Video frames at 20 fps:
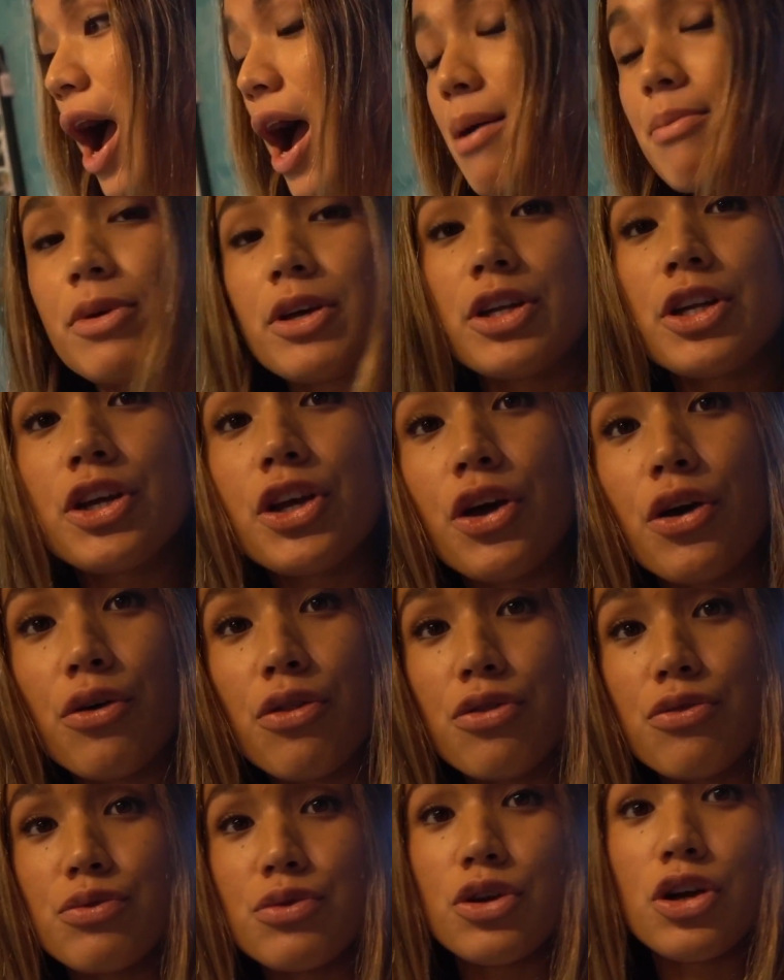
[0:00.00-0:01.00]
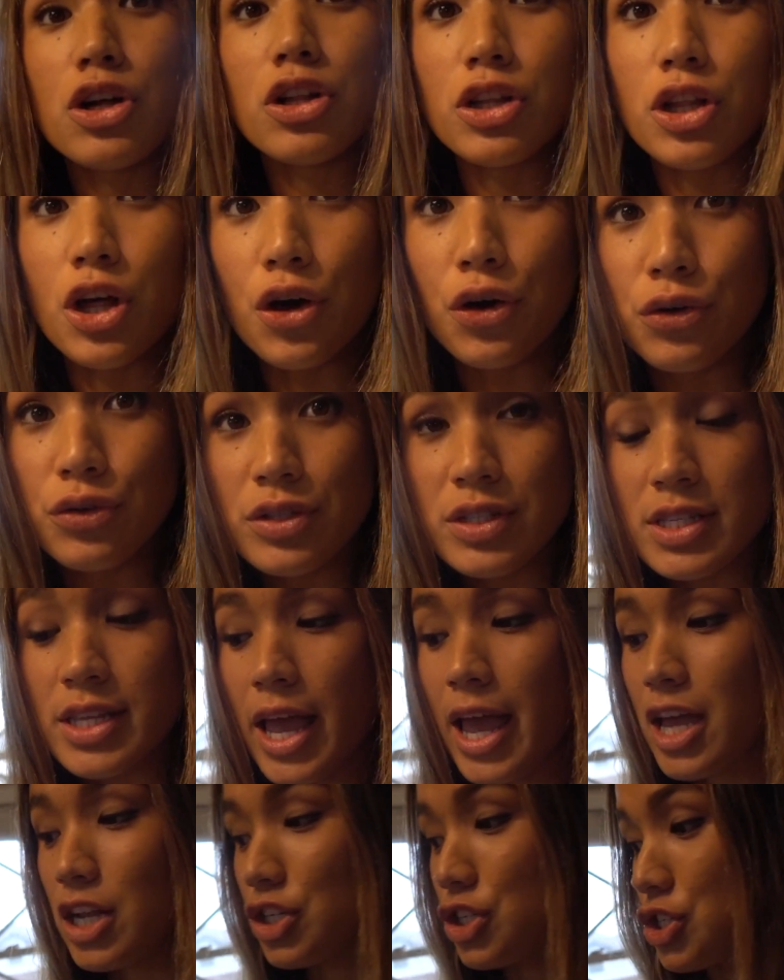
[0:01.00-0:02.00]
I'm gonna go through clothes
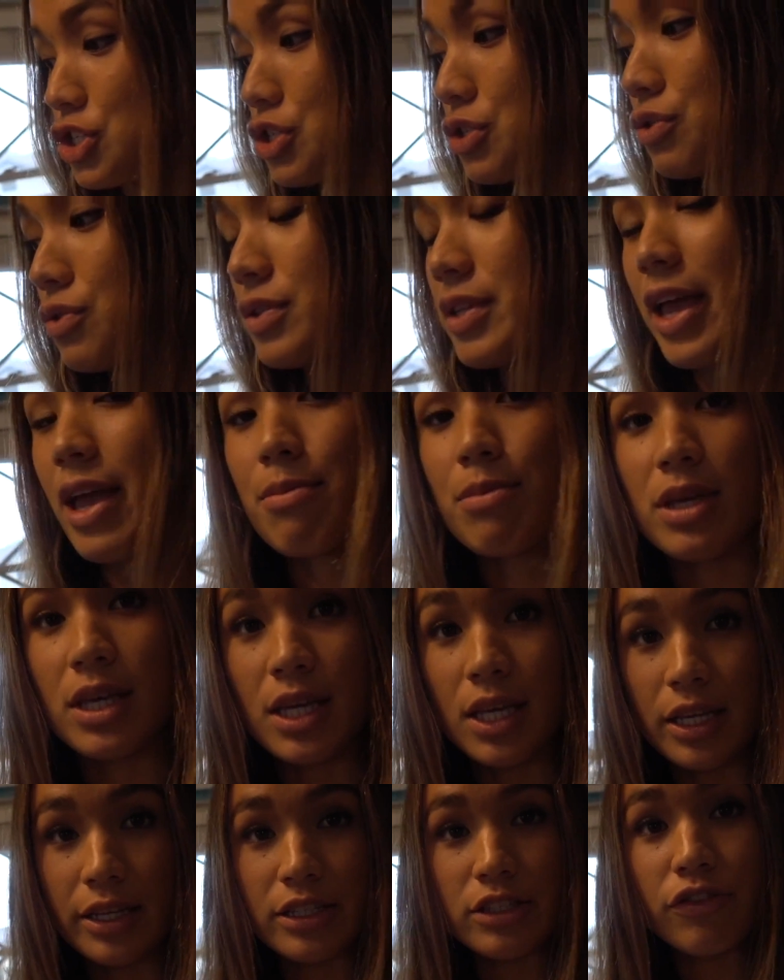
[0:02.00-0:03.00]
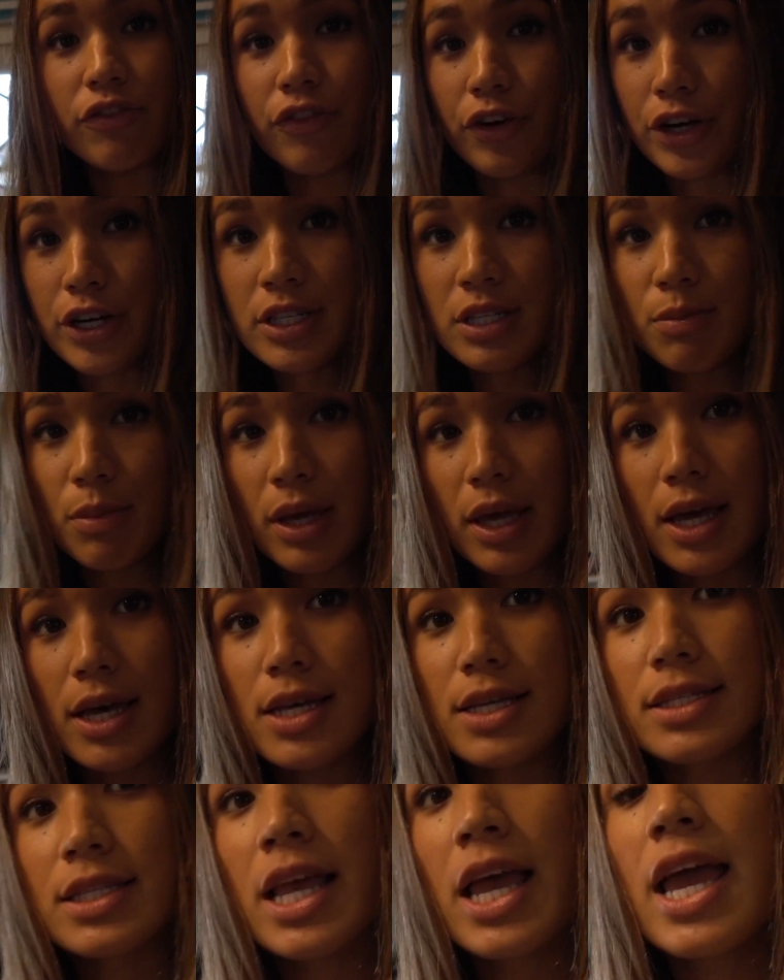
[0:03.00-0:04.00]
and shoes and bikinis first
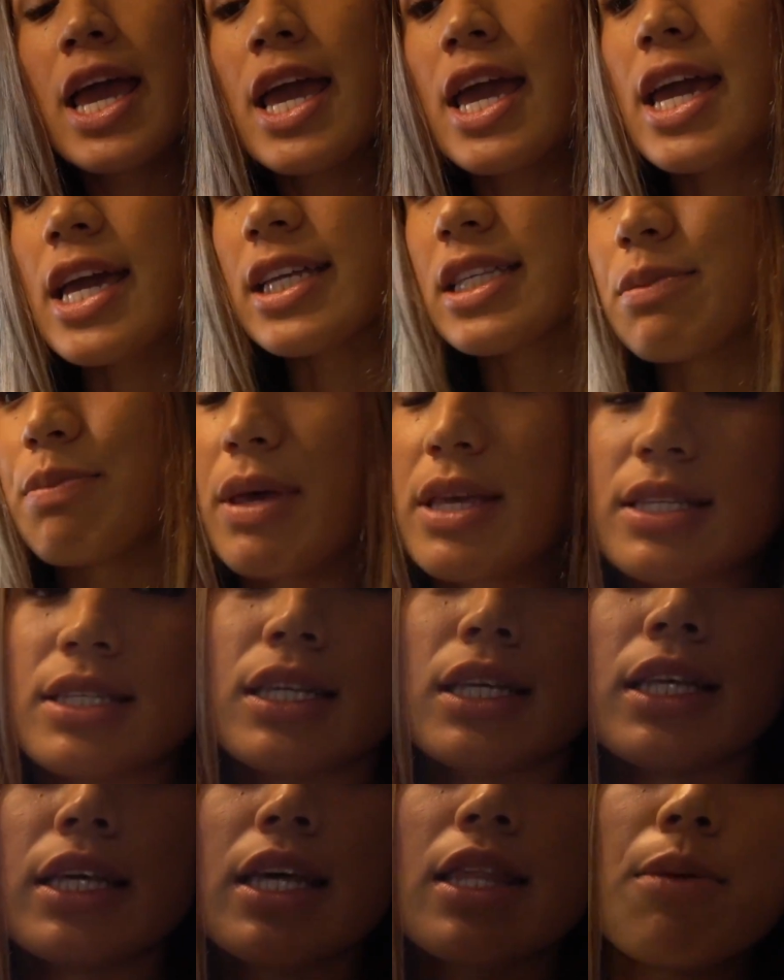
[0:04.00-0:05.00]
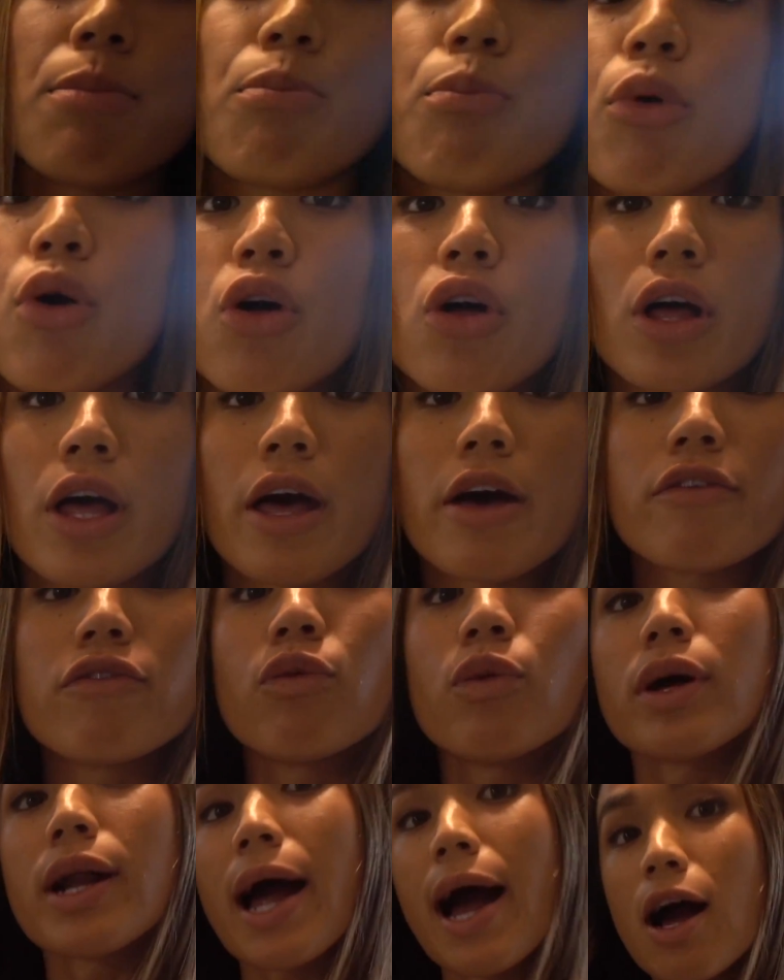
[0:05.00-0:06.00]
because it's basically the bulk of
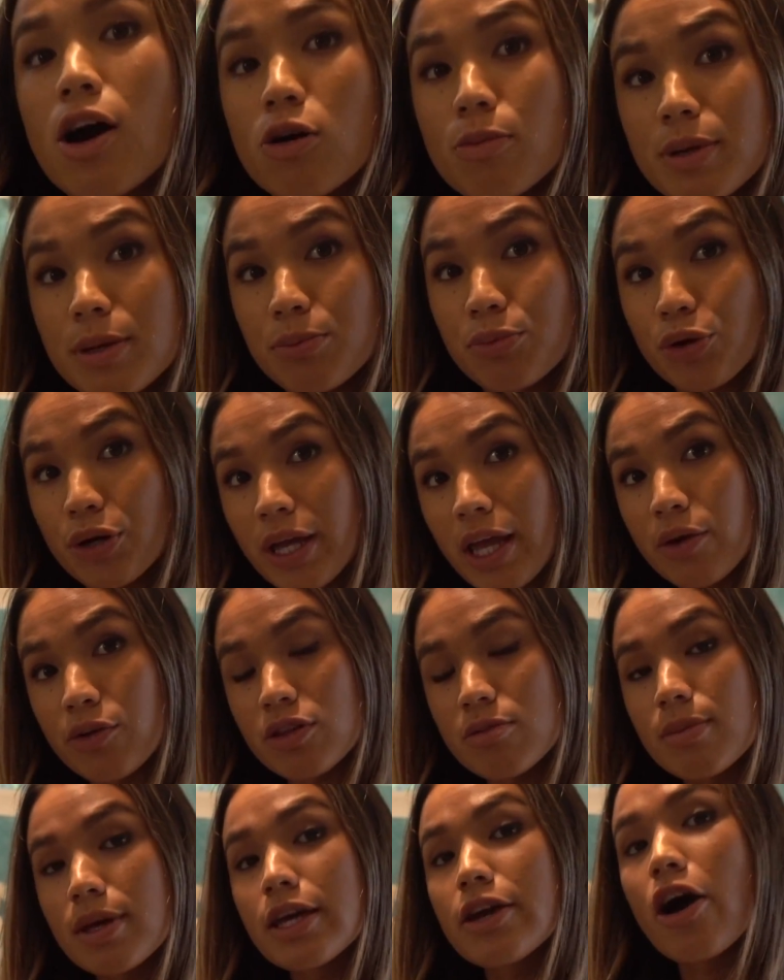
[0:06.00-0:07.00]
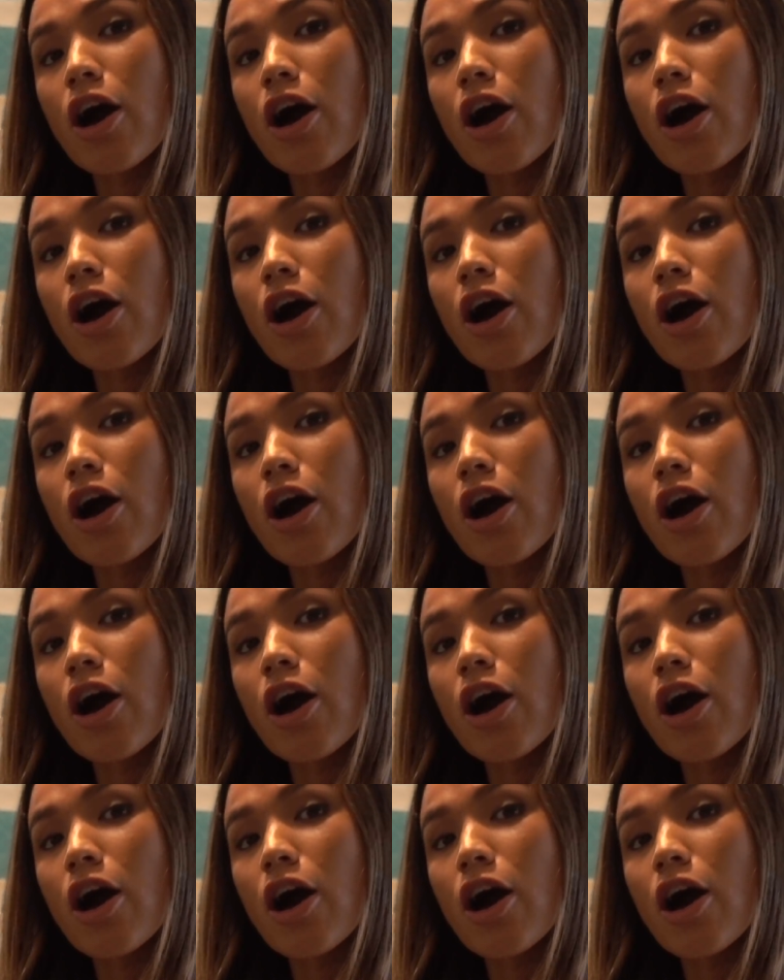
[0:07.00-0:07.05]
what I'll be bringing with me